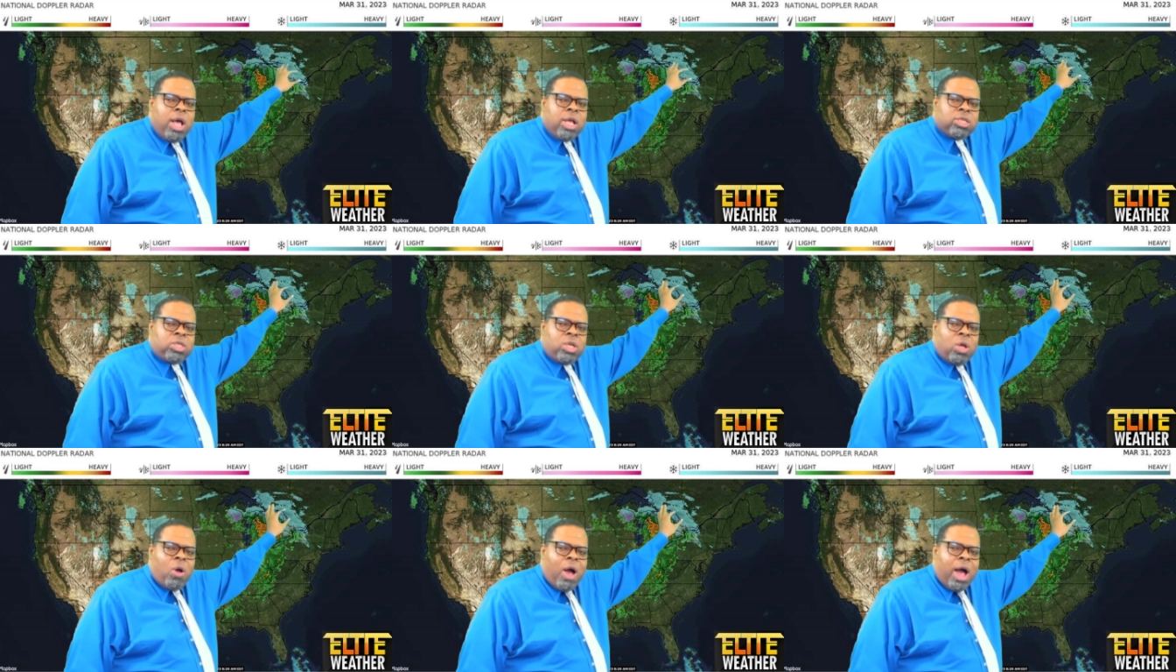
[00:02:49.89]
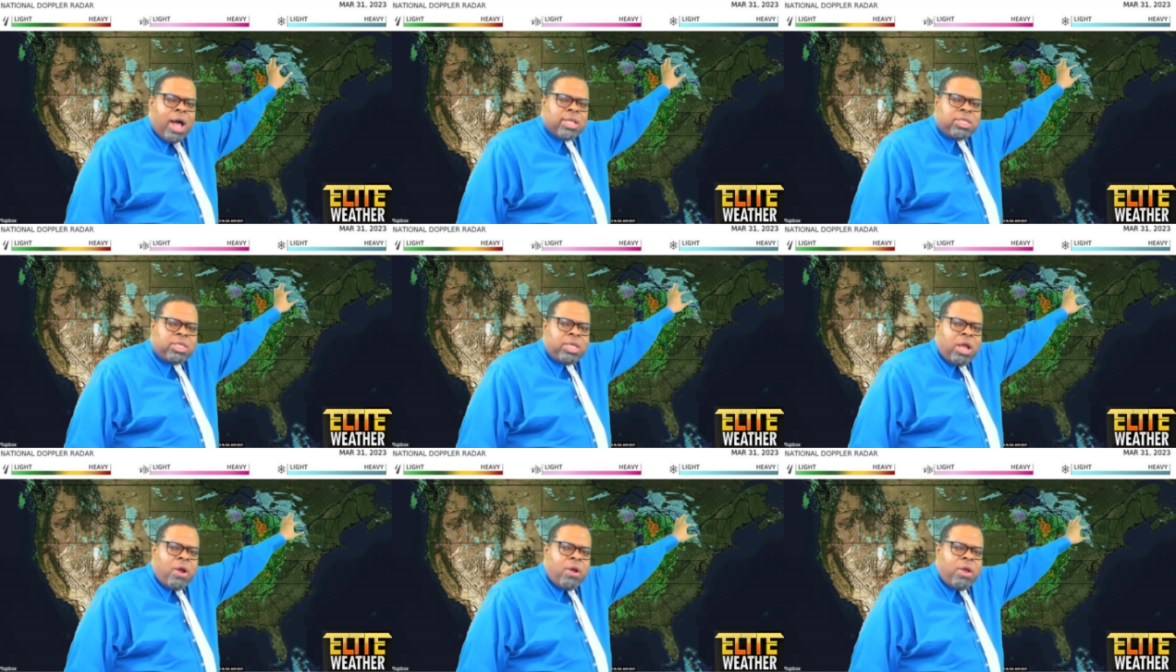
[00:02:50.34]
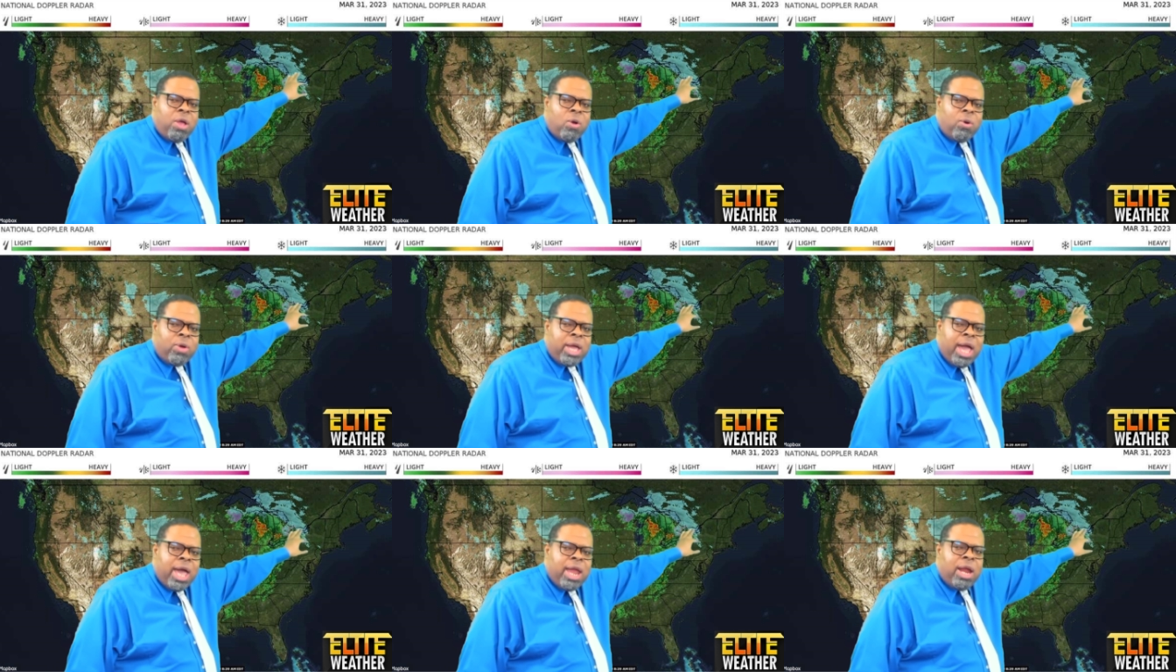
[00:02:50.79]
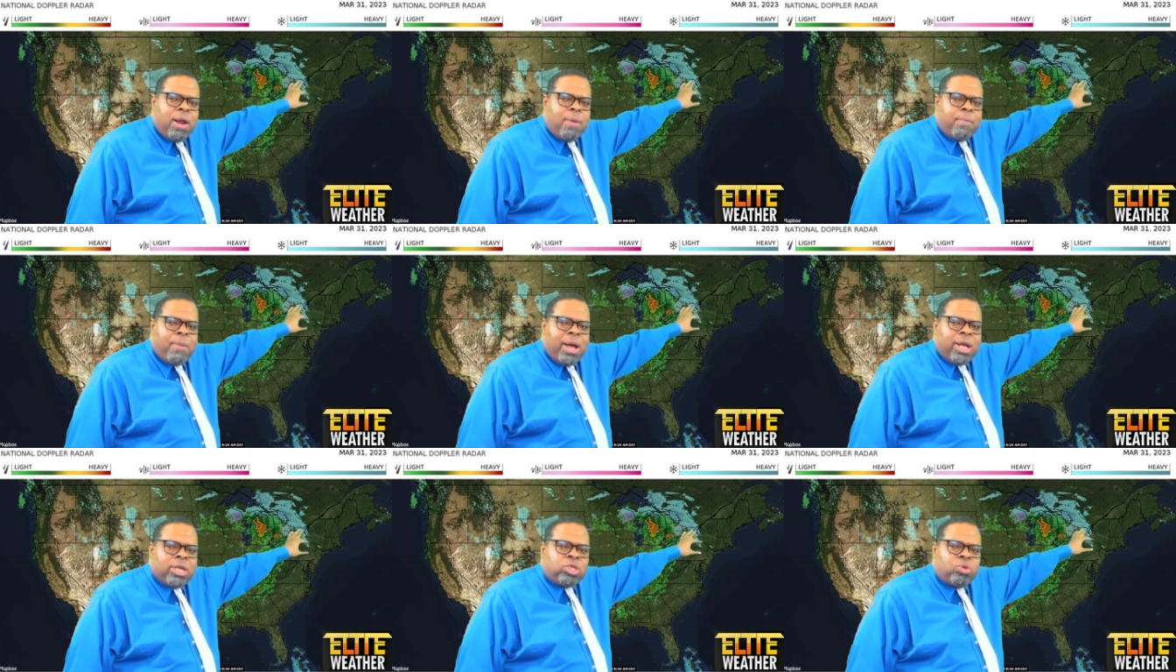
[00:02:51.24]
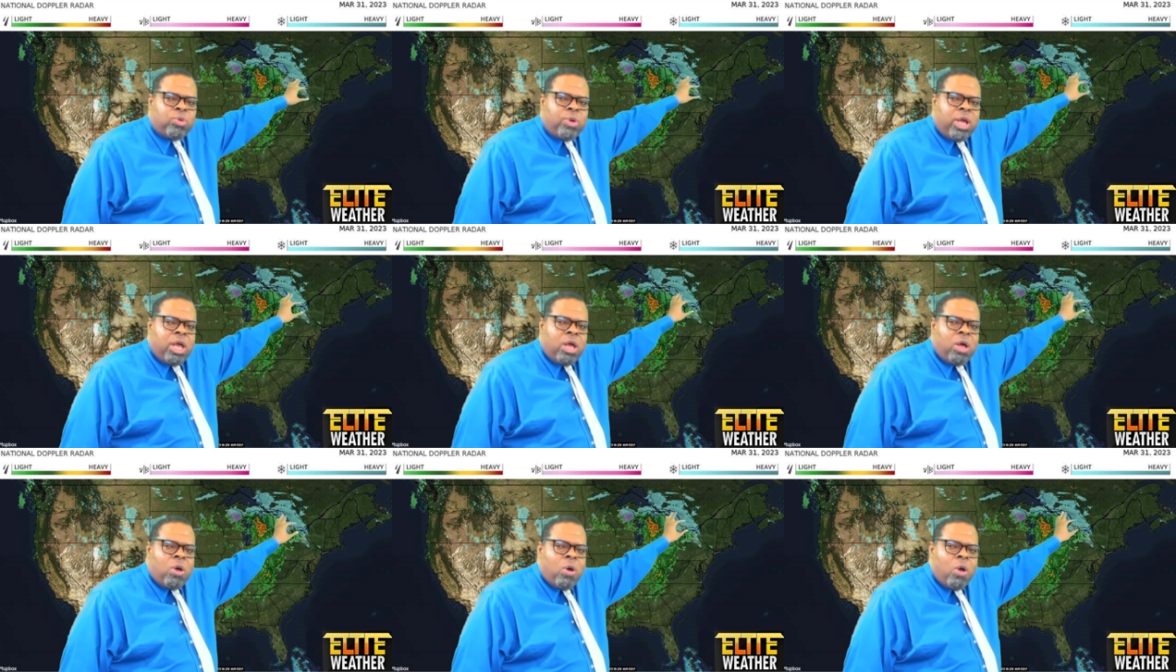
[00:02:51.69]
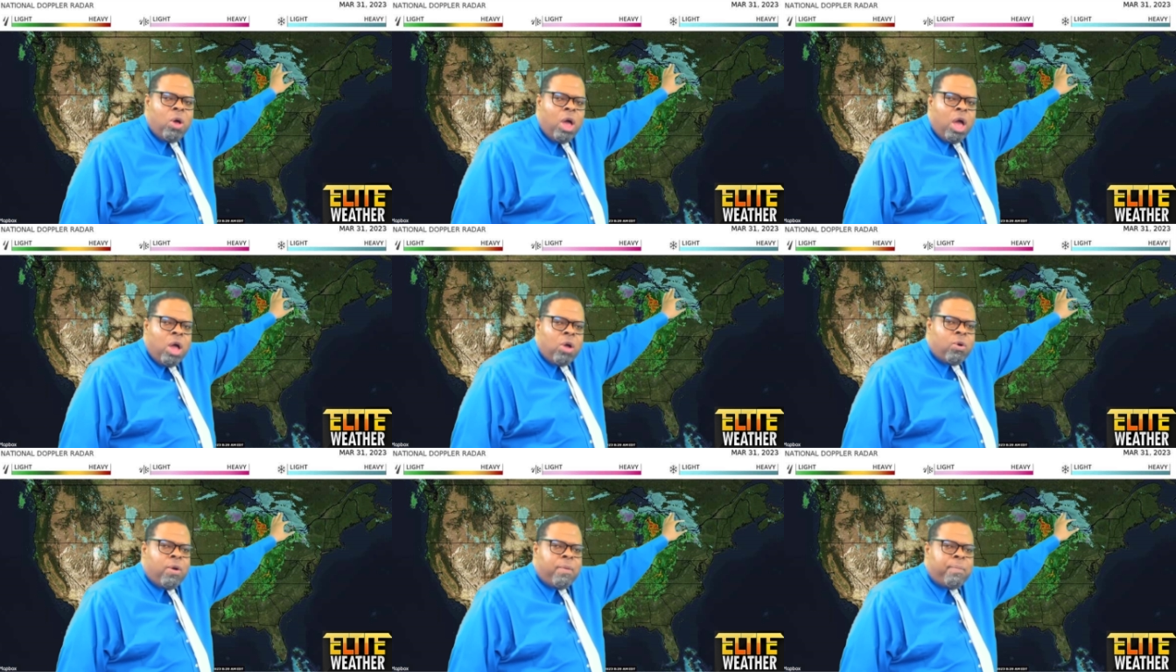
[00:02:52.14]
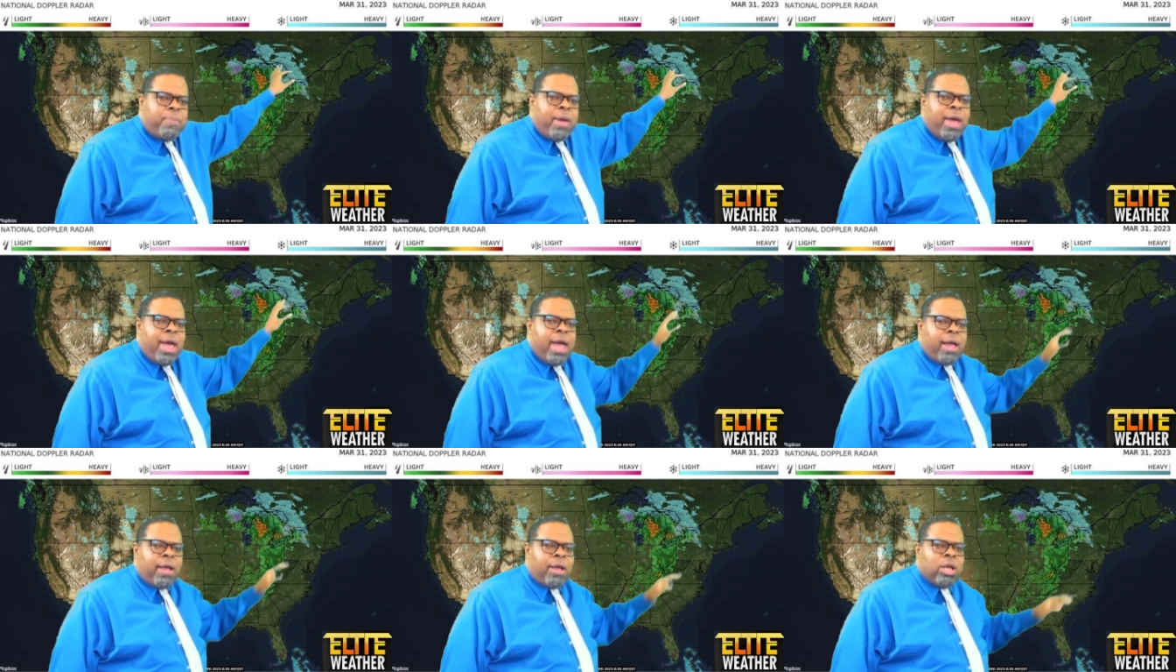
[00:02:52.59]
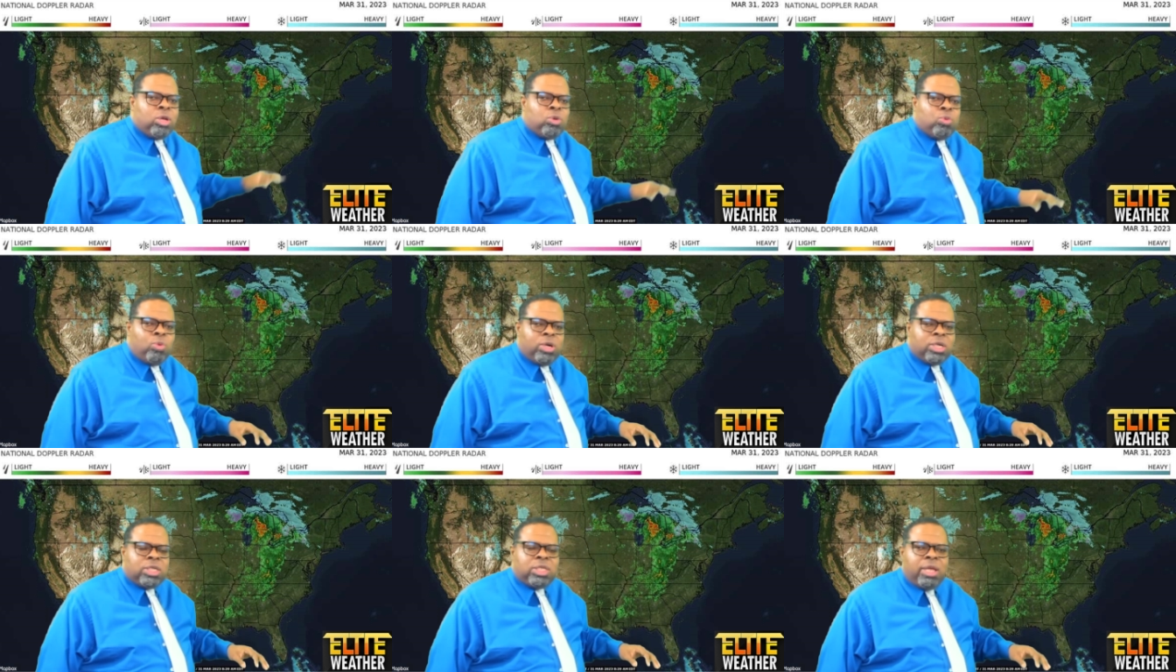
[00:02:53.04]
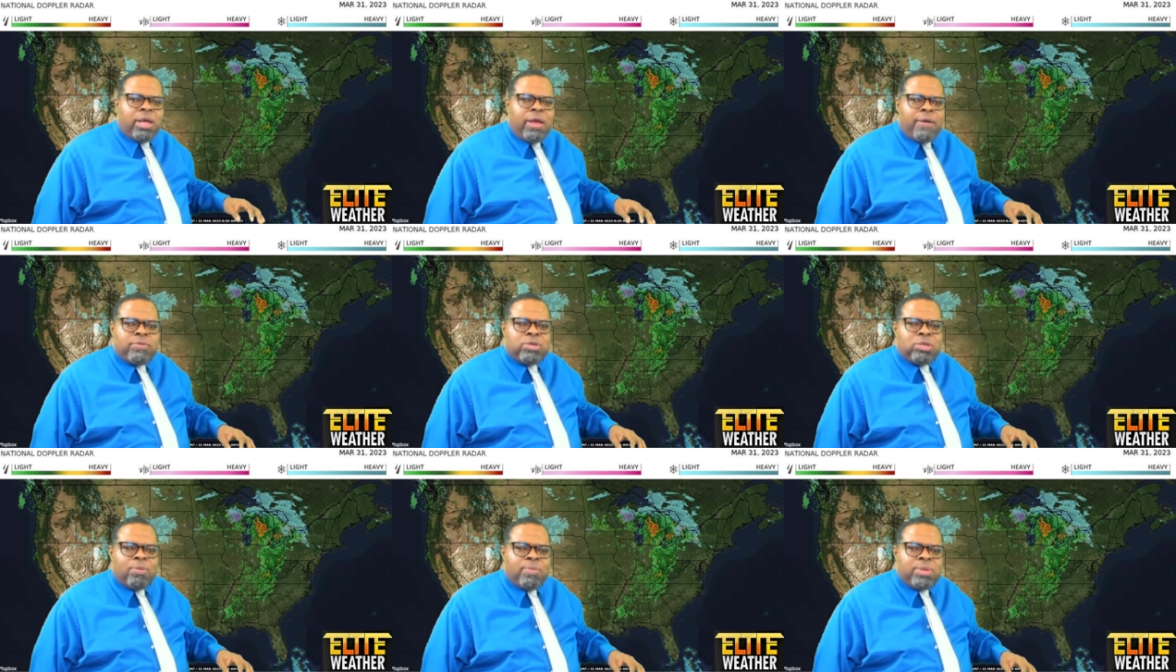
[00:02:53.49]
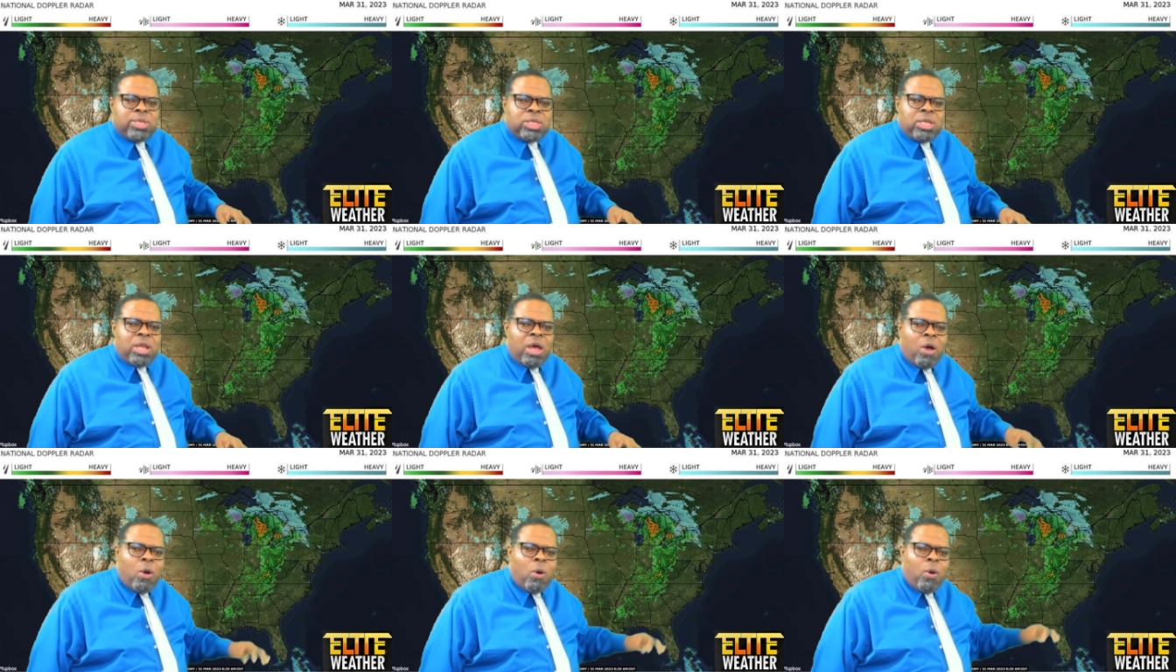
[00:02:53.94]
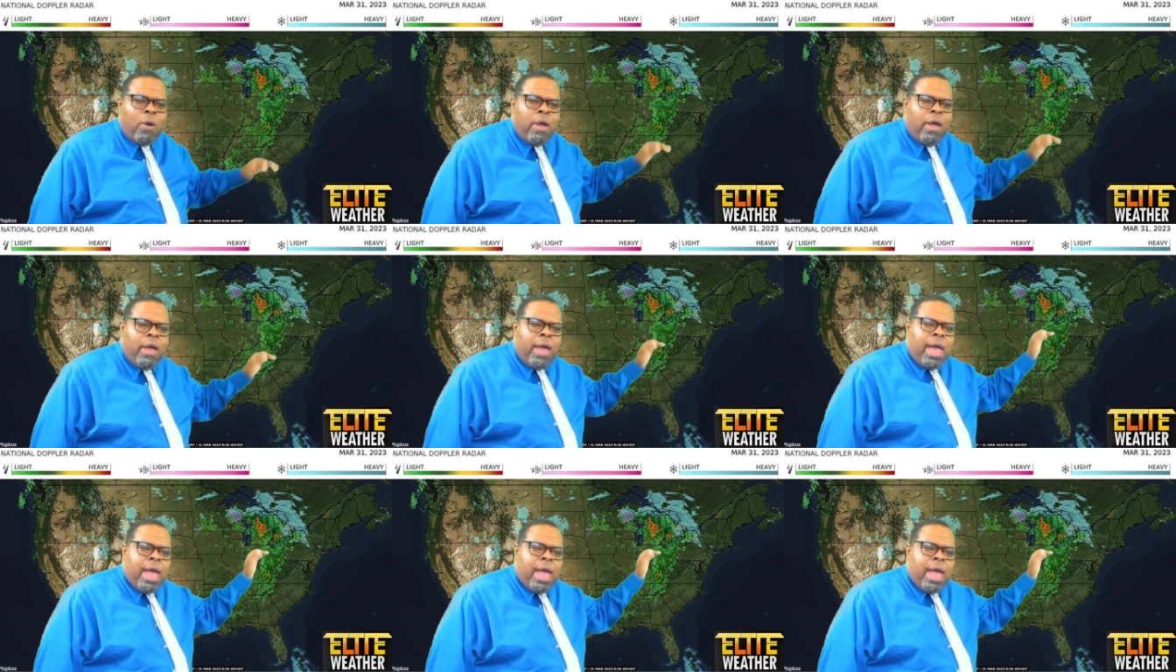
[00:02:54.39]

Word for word: So Ontario, Canada, Montreal, Quebec, we're seeing some snow,